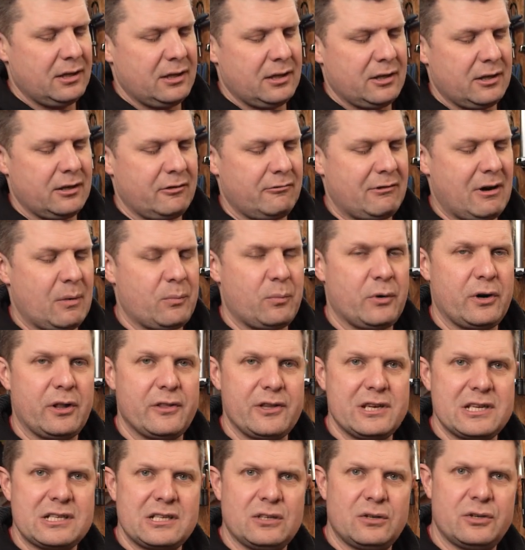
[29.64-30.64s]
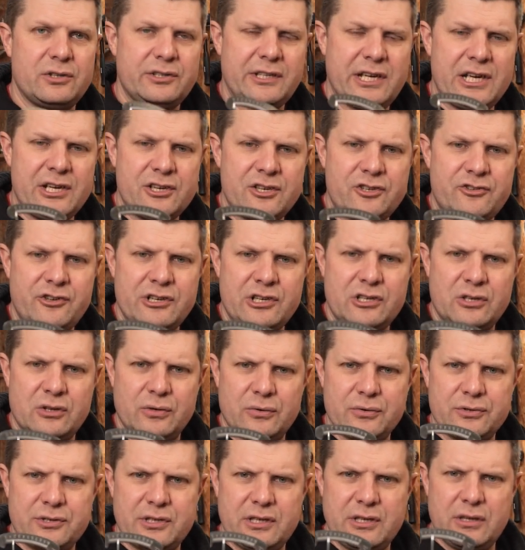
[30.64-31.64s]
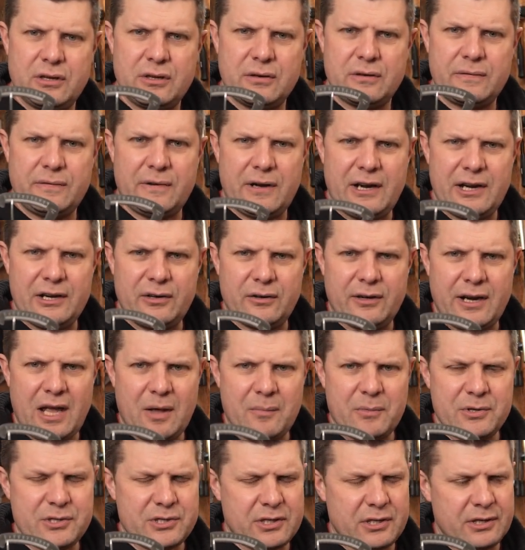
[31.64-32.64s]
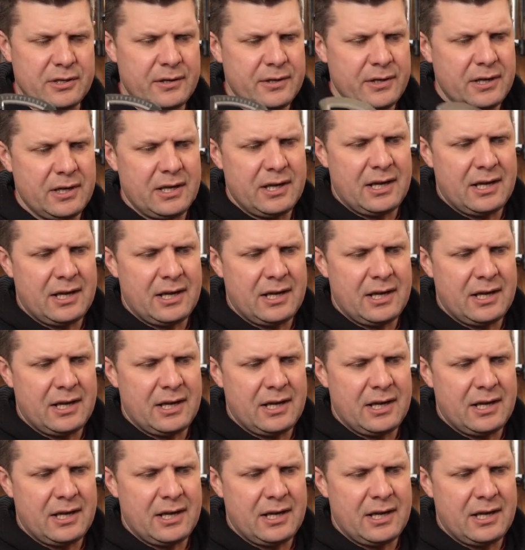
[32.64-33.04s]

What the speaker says: you can grab one of these little dentistry tools that you can find on Amazon.